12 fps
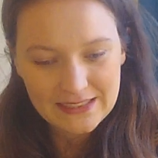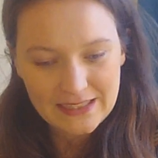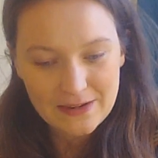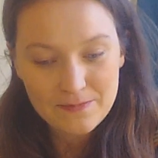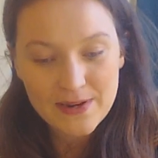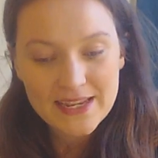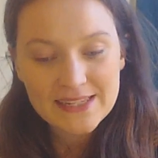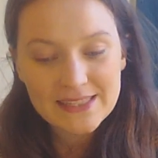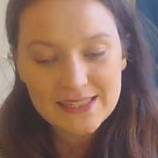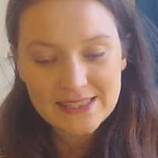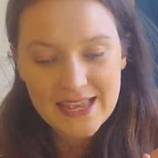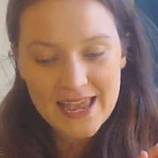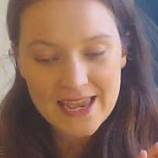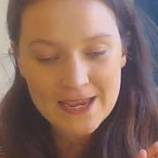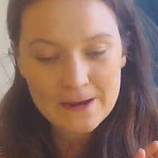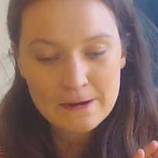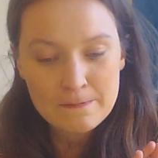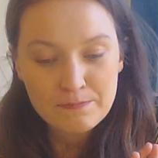I'm pleased to say
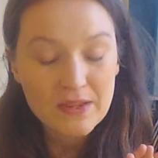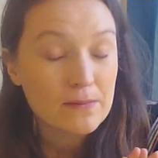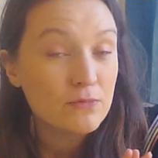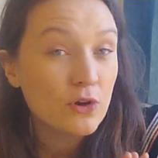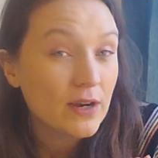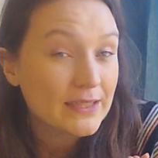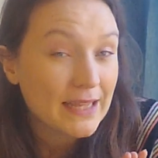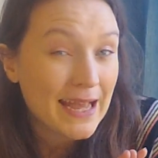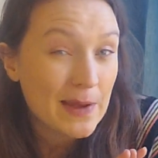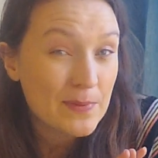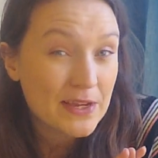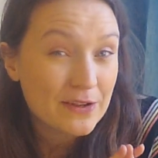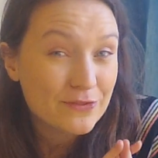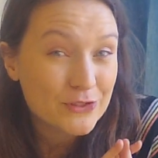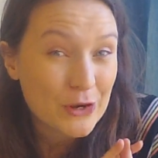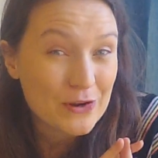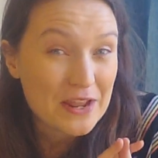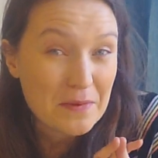I'm not in the habit of
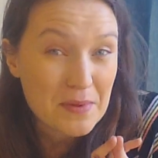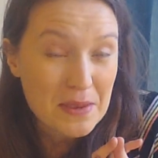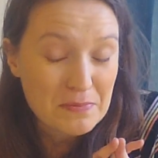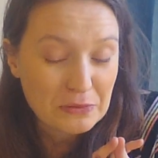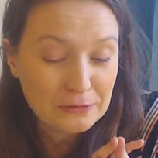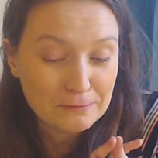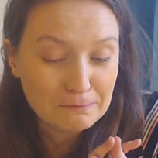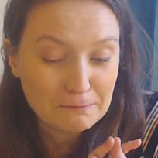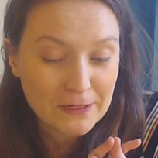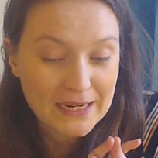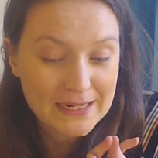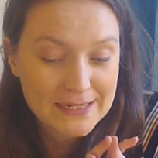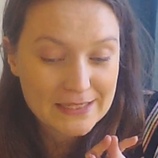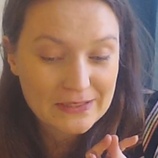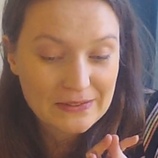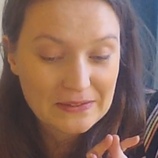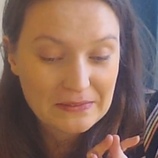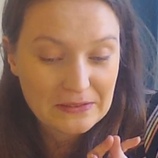stoning people when I
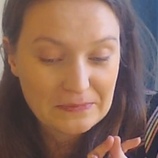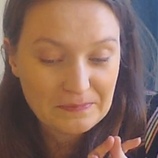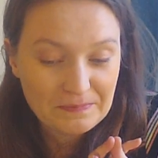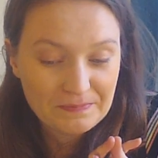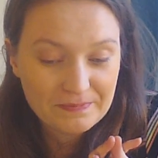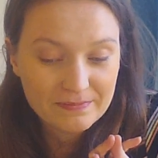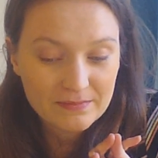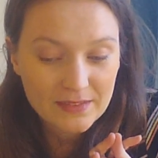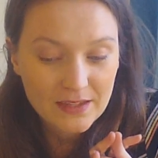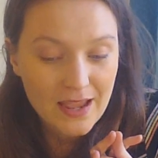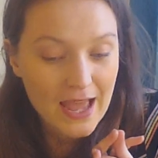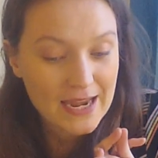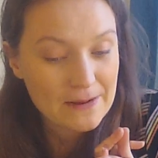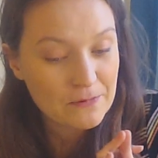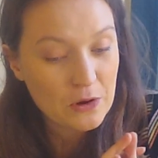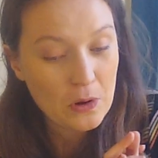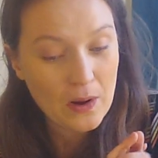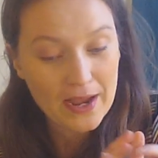disagree with them. And I'm
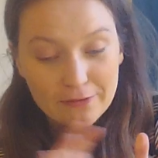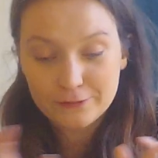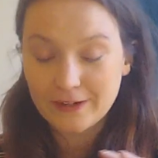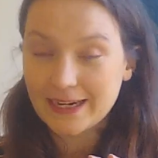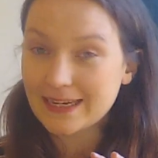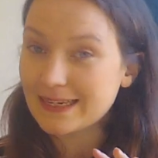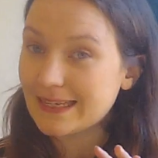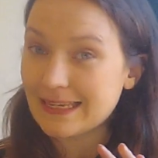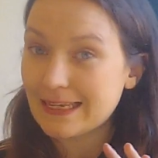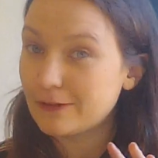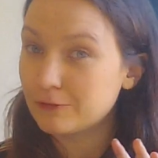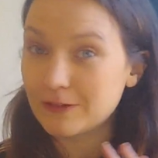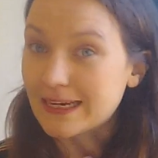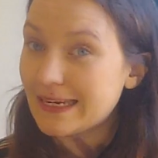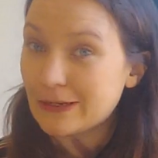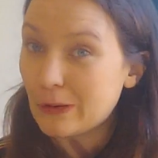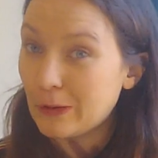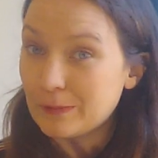quite frankly really
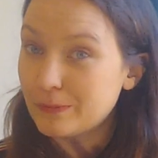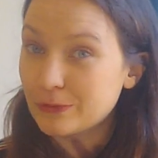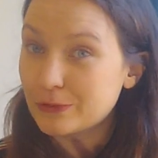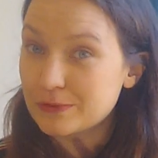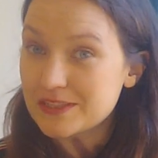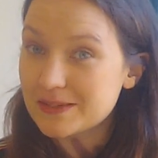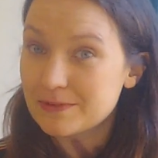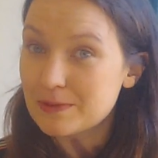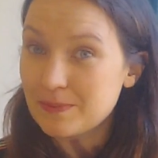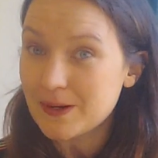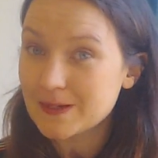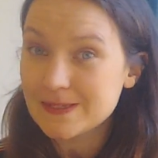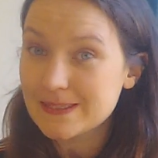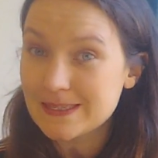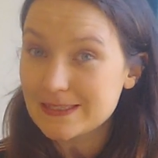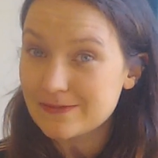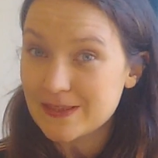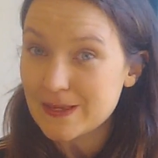not on board with some of the practices
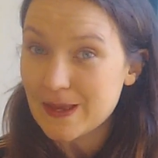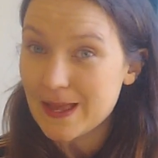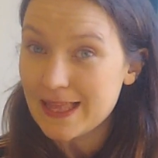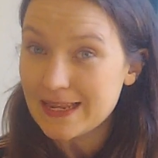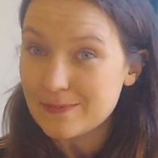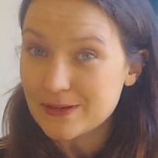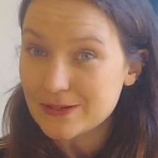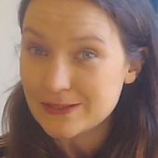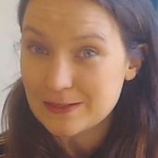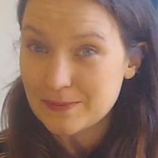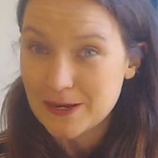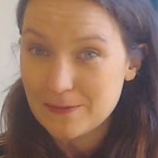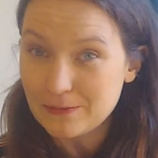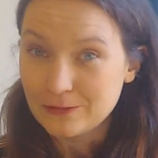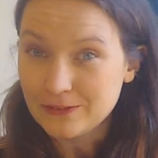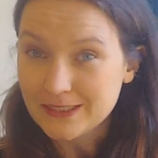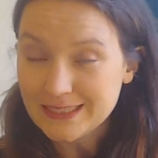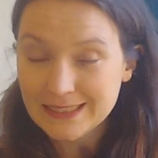of the early books of the Bible.
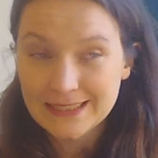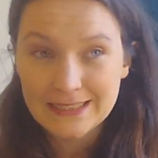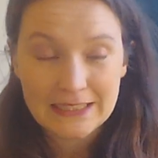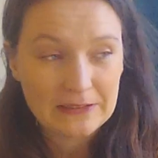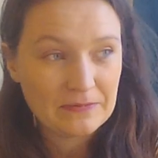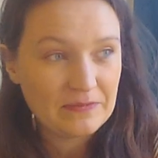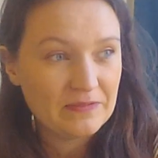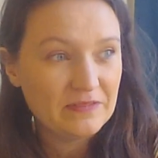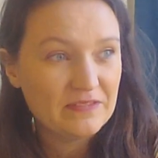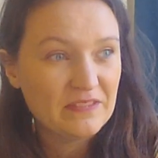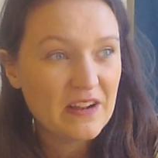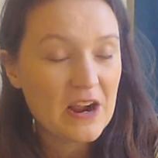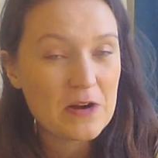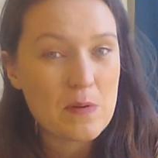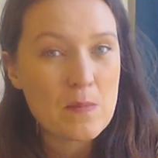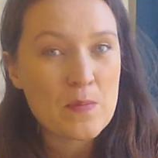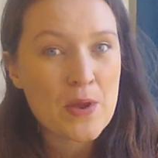I remember